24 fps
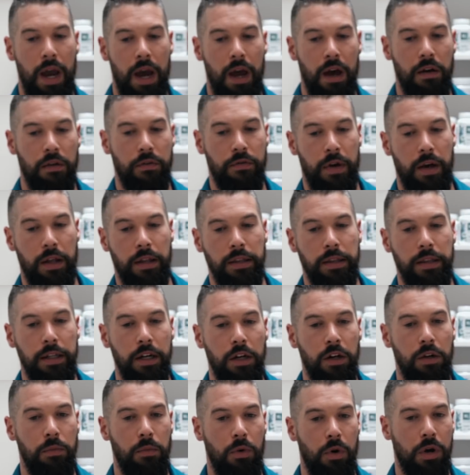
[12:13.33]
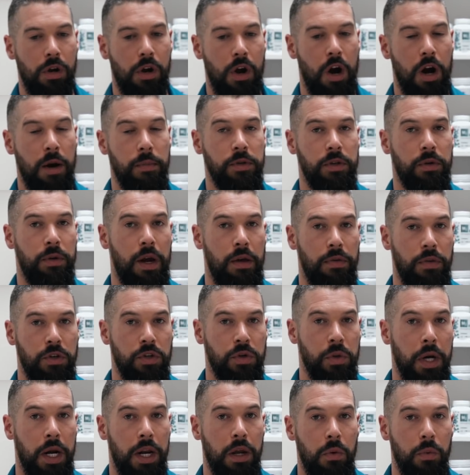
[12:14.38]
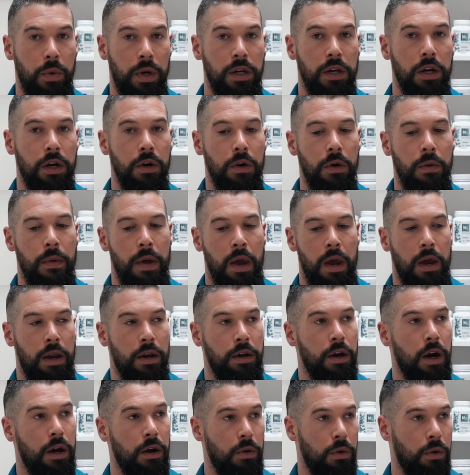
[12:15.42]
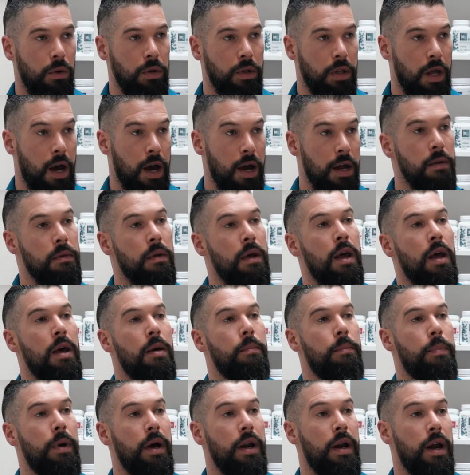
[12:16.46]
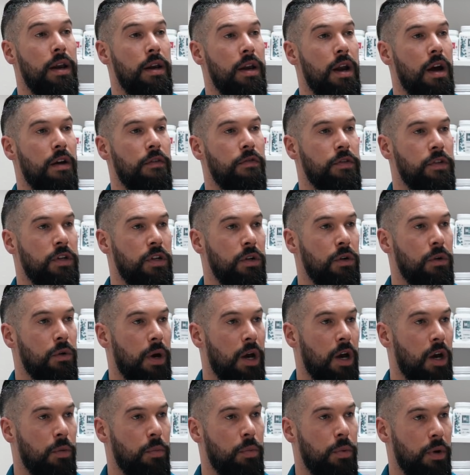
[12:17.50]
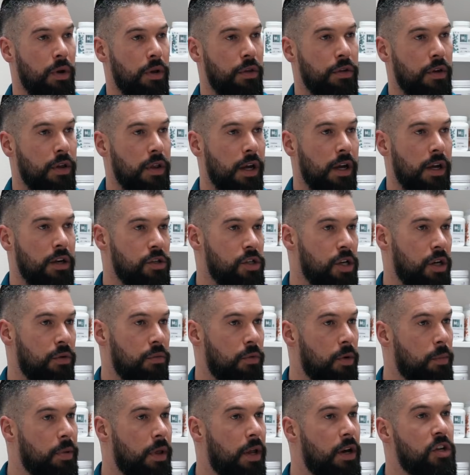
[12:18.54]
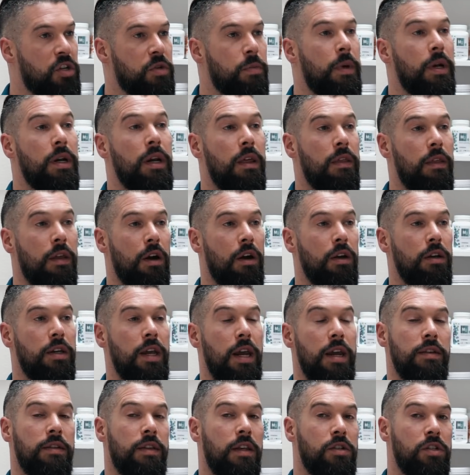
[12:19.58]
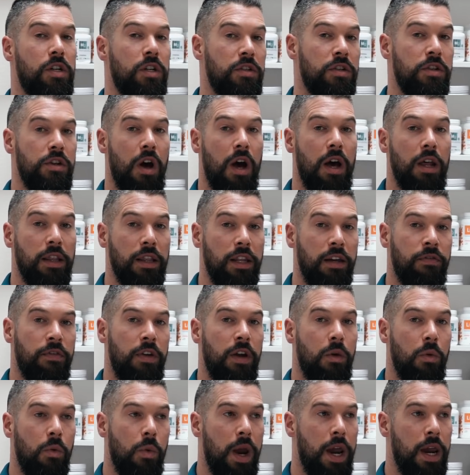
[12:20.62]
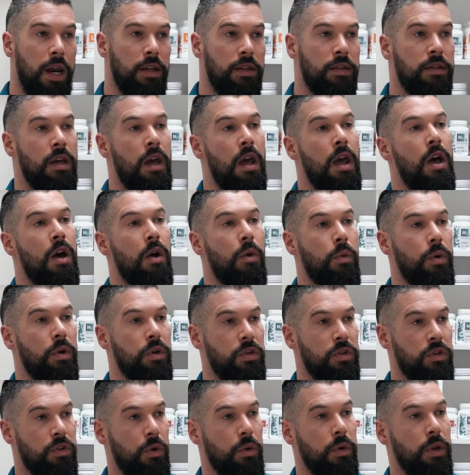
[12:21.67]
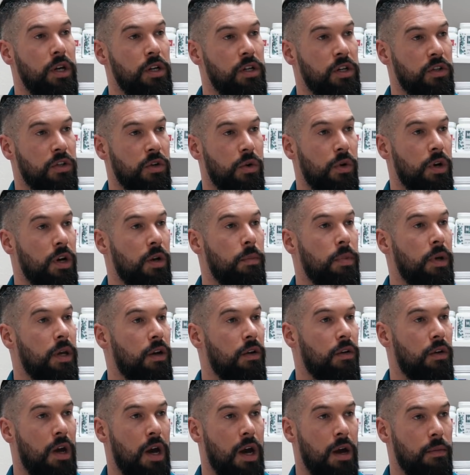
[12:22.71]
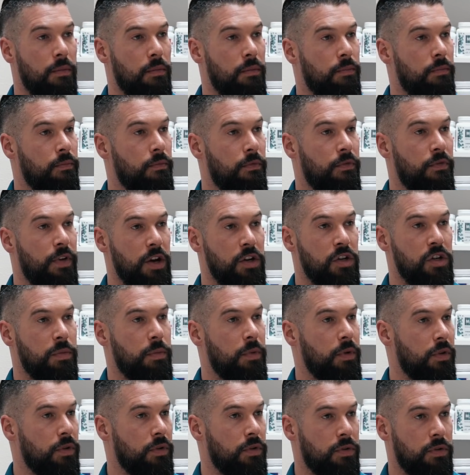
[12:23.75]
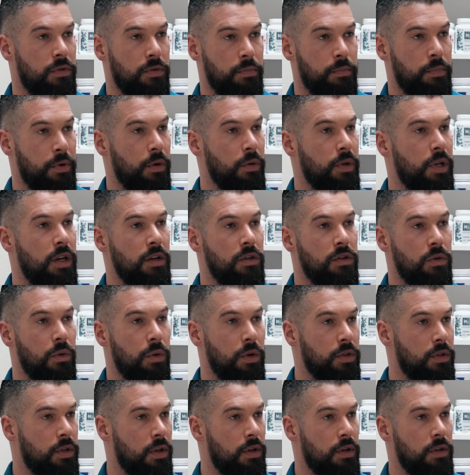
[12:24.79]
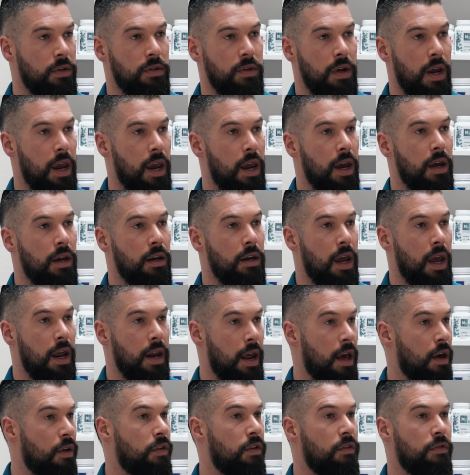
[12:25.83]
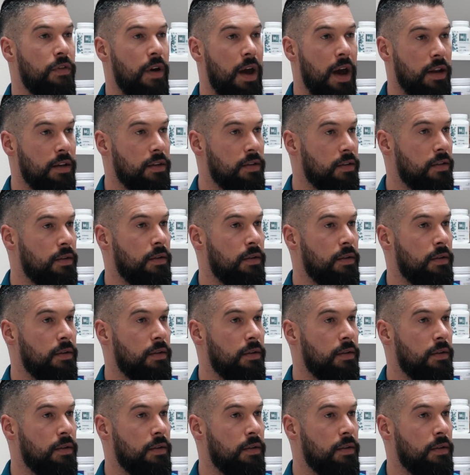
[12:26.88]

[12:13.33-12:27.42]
have a little more carbs around the training window. Not a whole lot, but enough to help with glycogen replenishment. And then on days that she's not lifting weights, we're solely just going to be vegetables, protein sources, and healthy fats.